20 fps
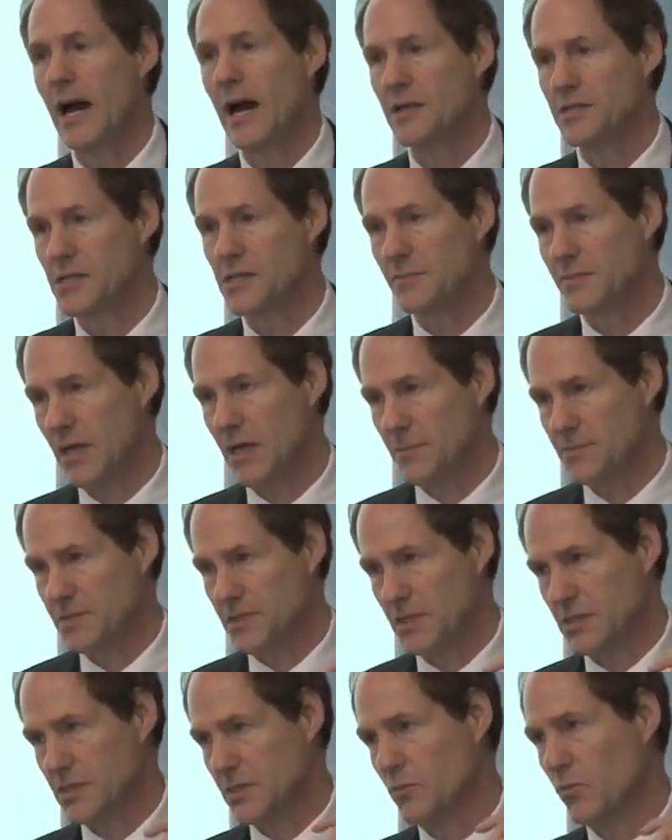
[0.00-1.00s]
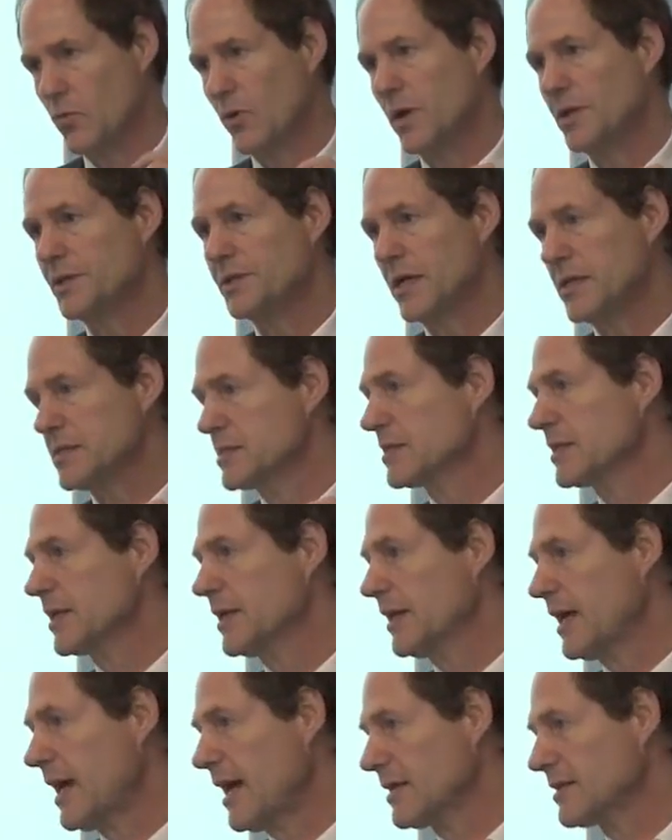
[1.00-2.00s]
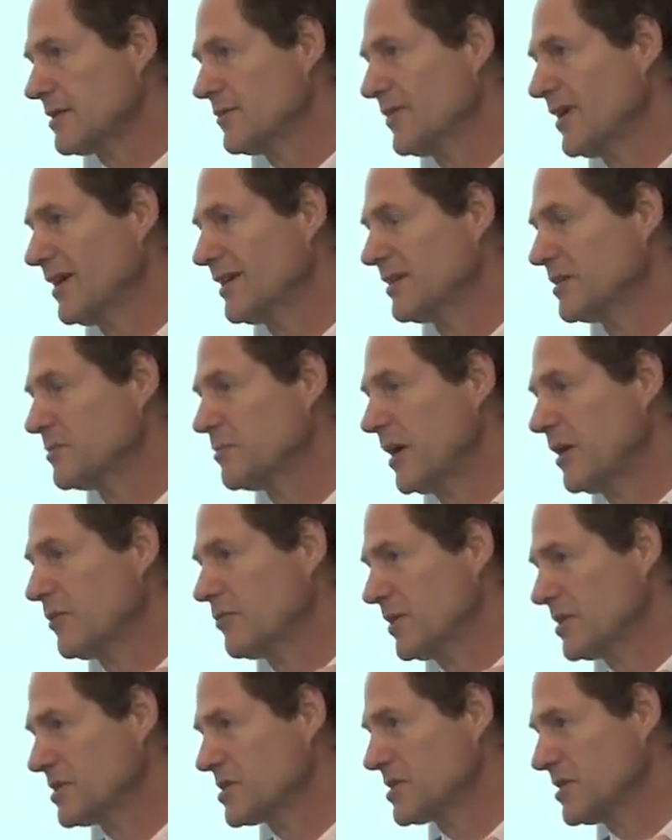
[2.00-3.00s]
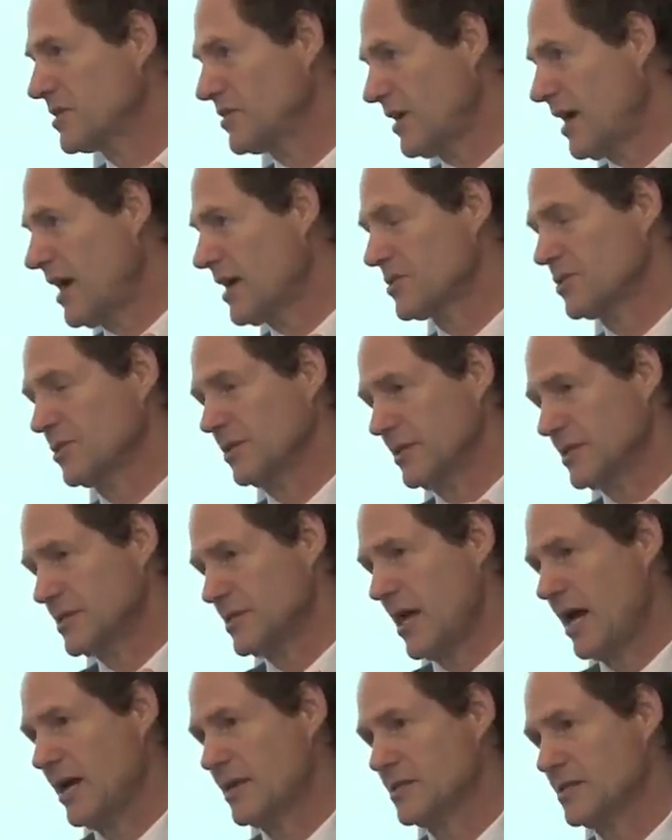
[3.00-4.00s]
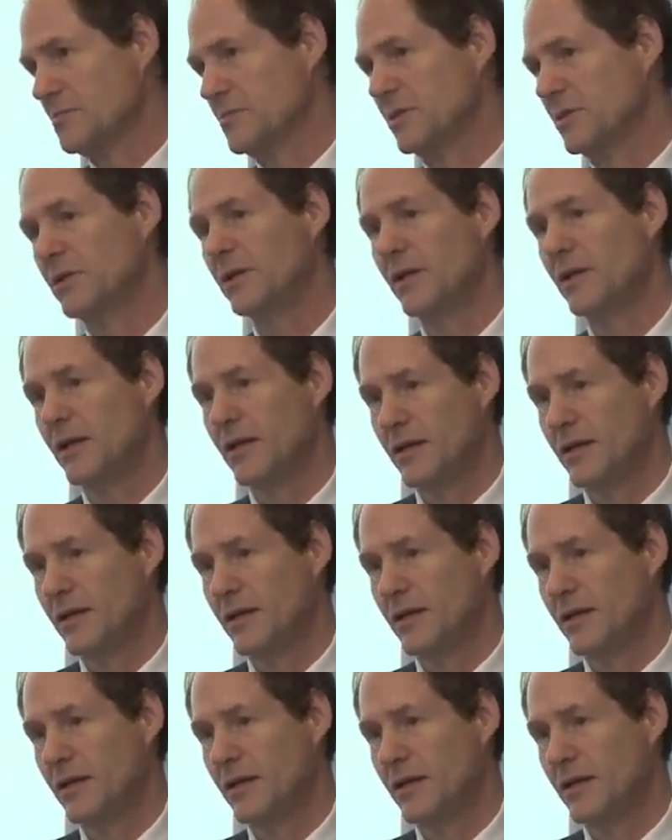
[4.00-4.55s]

Sometimes system 1 doesn't get activated by risks that are actually sizable,